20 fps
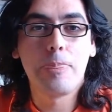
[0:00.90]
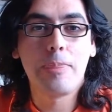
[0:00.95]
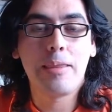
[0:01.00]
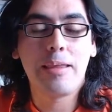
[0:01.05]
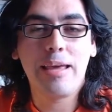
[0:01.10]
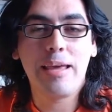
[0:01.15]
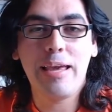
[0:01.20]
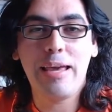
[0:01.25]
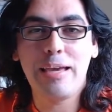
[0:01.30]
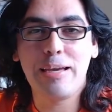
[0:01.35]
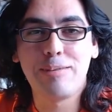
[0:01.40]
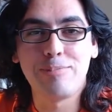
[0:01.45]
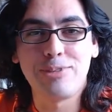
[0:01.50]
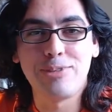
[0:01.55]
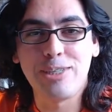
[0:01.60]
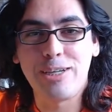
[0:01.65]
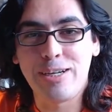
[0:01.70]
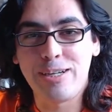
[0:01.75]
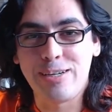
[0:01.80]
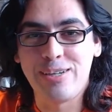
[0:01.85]
Hey, I'm
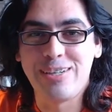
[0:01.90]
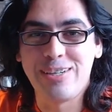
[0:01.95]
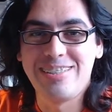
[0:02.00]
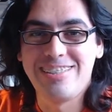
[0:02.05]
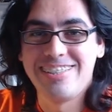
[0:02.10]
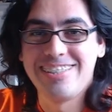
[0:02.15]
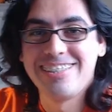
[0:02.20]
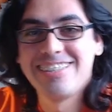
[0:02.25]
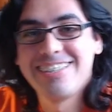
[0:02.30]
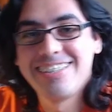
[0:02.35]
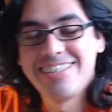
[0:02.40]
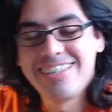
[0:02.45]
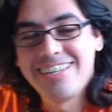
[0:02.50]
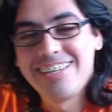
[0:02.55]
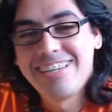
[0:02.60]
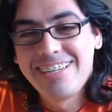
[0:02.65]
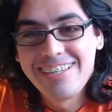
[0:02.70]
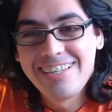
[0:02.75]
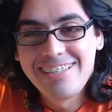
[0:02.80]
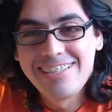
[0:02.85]
Johners.
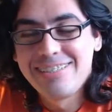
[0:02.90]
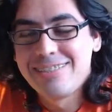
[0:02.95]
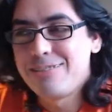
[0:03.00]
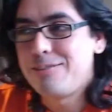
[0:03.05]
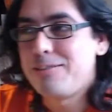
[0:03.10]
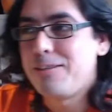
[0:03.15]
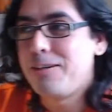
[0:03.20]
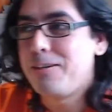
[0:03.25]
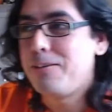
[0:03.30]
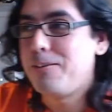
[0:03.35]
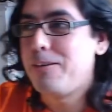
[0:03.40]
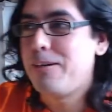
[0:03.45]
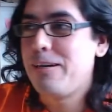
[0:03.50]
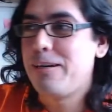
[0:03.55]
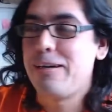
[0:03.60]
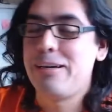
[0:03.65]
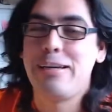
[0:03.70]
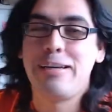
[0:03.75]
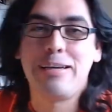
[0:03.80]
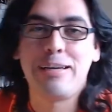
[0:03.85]

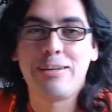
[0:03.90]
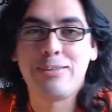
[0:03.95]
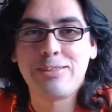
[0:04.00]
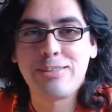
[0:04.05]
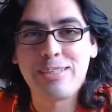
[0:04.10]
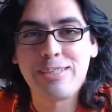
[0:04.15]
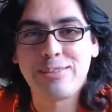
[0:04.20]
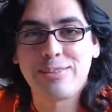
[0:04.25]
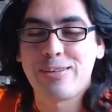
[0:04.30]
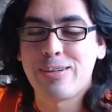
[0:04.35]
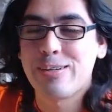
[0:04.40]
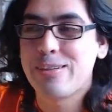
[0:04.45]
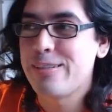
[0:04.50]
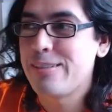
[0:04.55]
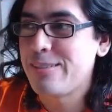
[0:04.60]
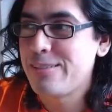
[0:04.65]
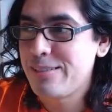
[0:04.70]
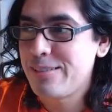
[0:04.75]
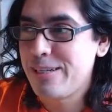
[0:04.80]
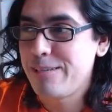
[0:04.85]
So, how should I start
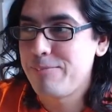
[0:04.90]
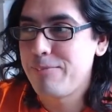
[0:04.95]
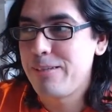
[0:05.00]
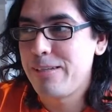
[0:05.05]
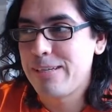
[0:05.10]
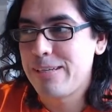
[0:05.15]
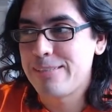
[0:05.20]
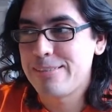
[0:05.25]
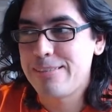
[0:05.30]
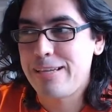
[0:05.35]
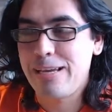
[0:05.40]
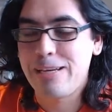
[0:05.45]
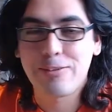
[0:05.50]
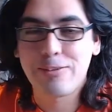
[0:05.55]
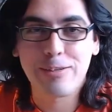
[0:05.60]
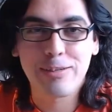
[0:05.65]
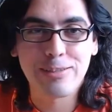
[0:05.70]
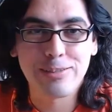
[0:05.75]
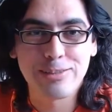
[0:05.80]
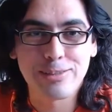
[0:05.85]
this? Should I be like
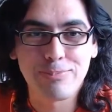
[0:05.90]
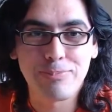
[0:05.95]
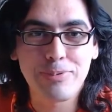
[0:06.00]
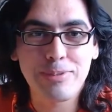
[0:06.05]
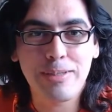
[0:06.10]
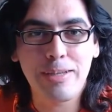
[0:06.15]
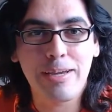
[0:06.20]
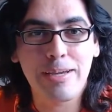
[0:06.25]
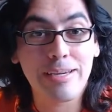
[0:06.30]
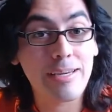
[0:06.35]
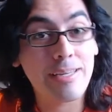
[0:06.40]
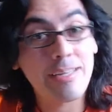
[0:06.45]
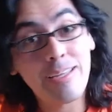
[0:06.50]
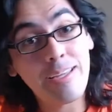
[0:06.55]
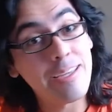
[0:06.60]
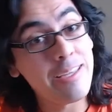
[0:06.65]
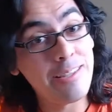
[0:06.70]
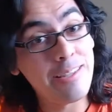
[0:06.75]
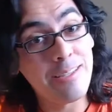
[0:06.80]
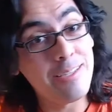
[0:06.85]
Psyker and just be like,
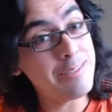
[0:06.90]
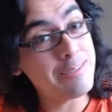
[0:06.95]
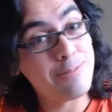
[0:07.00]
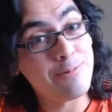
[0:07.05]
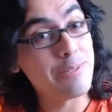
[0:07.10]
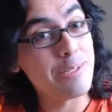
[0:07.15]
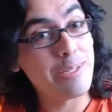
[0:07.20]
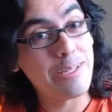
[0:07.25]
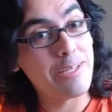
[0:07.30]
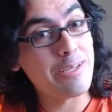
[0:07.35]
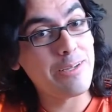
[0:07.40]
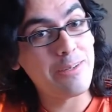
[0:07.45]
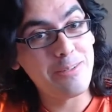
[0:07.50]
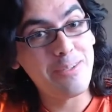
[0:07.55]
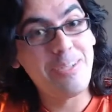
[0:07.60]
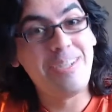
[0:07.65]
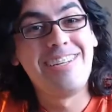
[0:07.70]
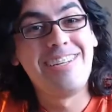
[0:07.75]
in this video?